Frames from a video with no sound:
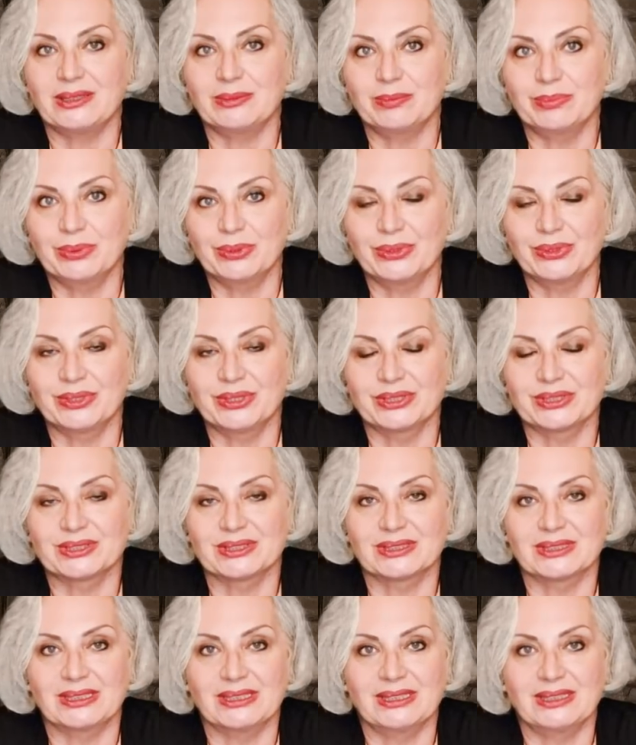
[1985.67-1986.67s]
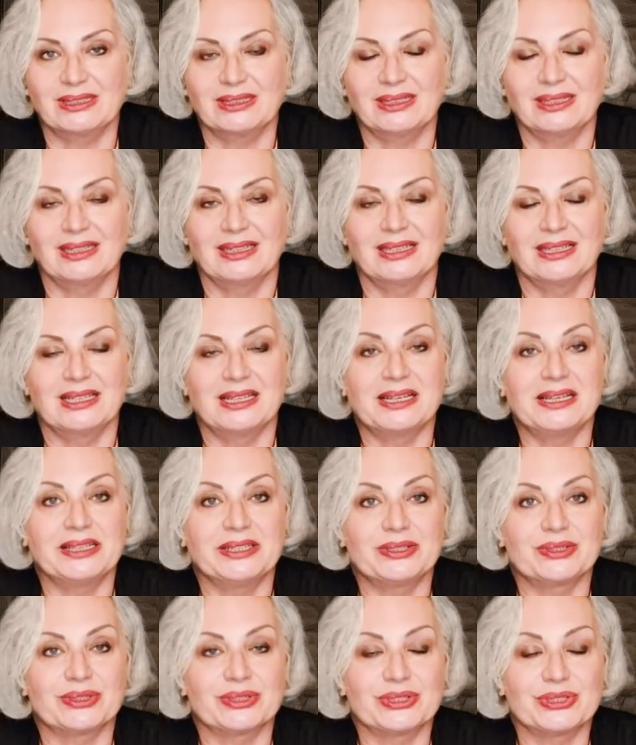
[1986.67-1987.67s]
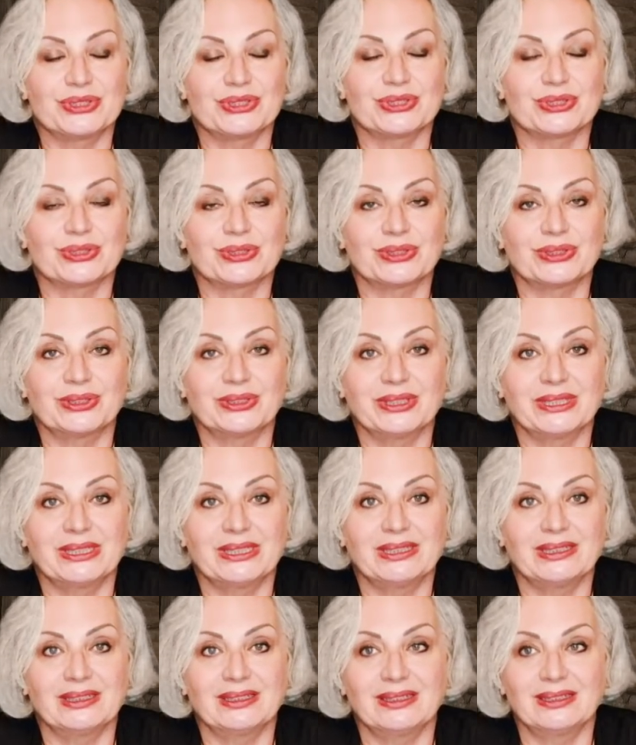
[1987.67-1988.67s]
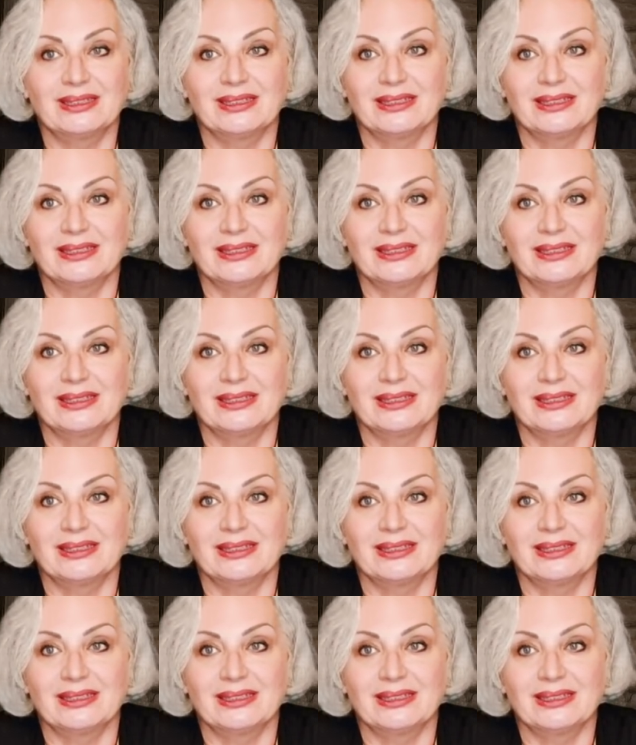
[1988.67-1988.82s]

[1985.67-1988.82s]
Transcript: books, in literature, in